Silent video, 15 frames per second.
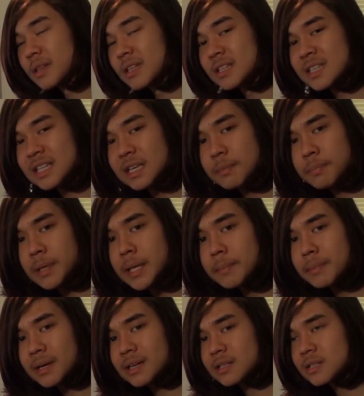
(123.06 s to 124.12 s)
but the
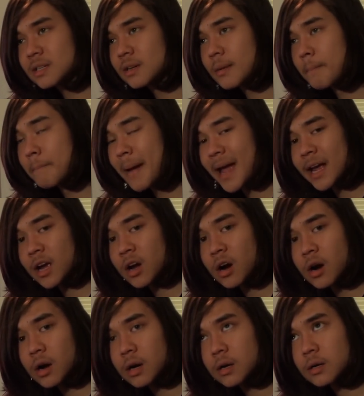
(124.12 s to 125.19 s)
CP Biggest Eater
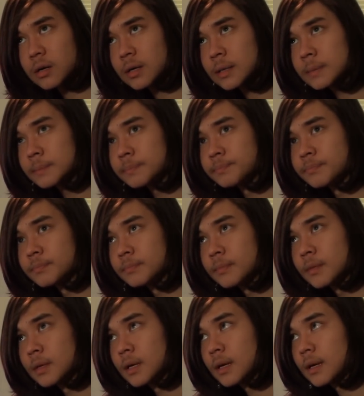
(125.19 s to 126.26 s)
Bangkok,
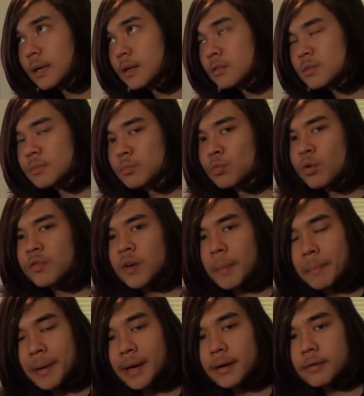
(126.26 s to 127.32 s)
it was more of an
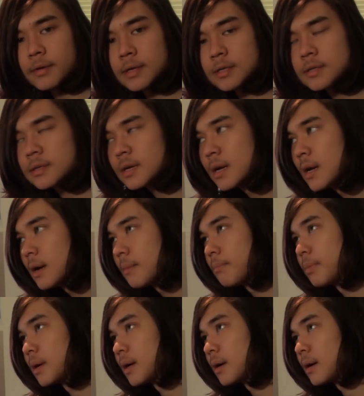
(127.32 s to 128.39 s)
appearance,
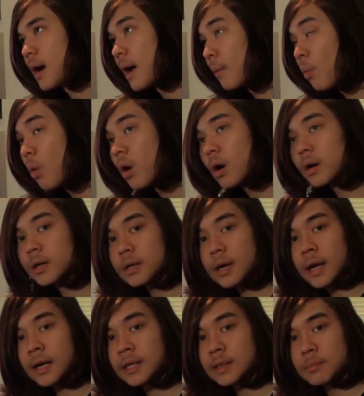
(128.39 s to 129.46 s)
but I won it.
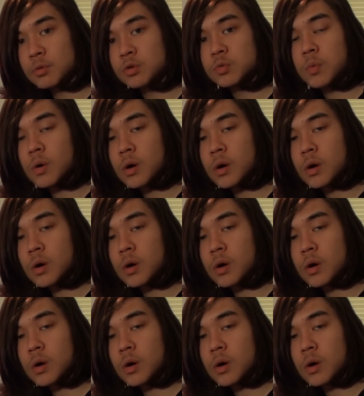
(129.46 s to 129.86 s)
I ate the most